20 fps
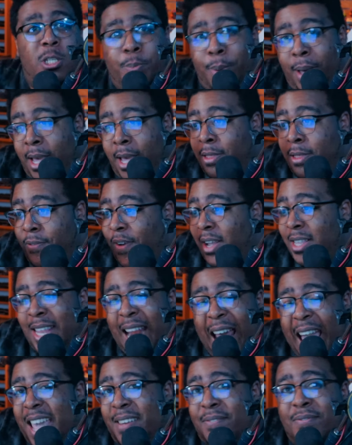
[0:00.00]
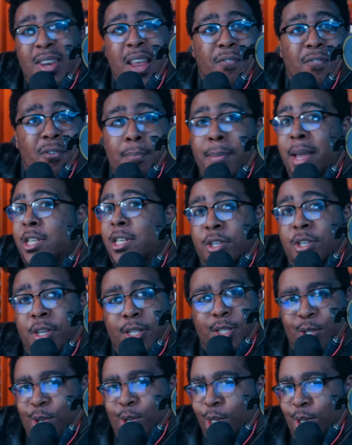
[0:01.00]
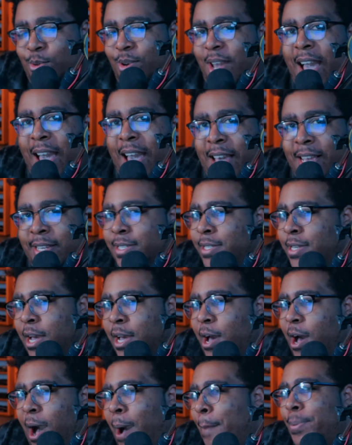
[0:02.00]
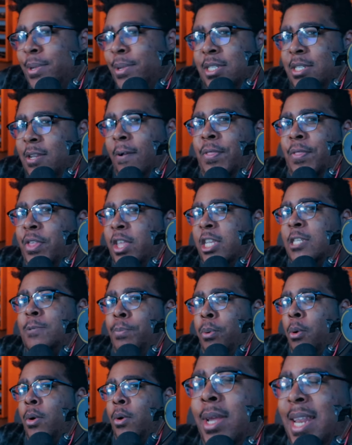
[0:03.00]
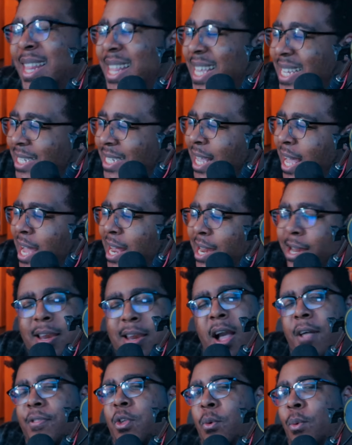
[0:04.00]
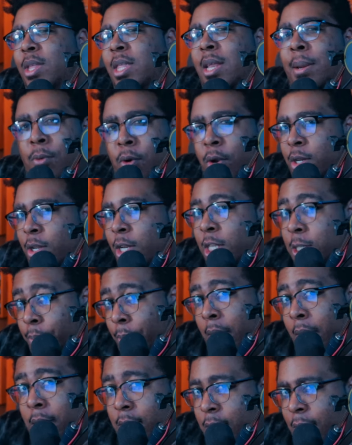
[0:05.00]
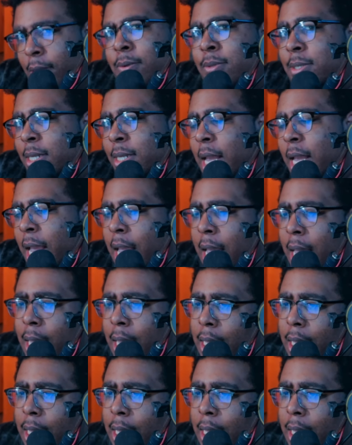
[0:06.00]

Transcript: by the fact that I have never mentioned it to you guys up until this point, at least not in the way that I'm going to explain it to you today.